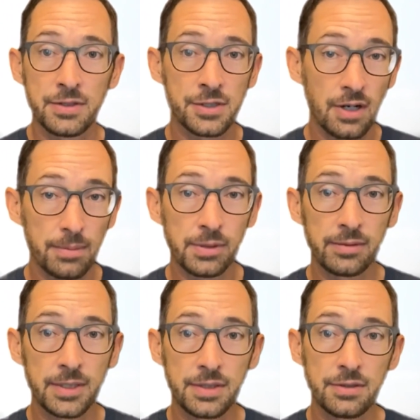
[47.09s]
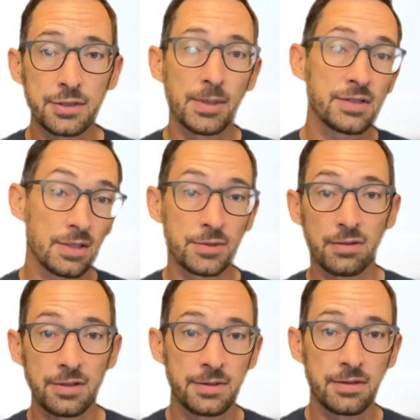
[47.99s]
sharply reduced by some
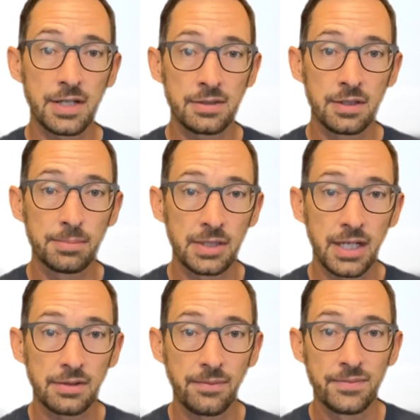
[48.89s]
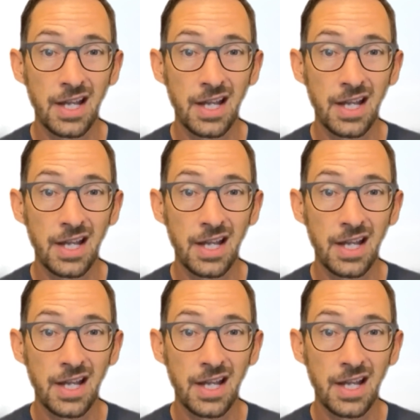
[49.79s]
sort of stress to the plant.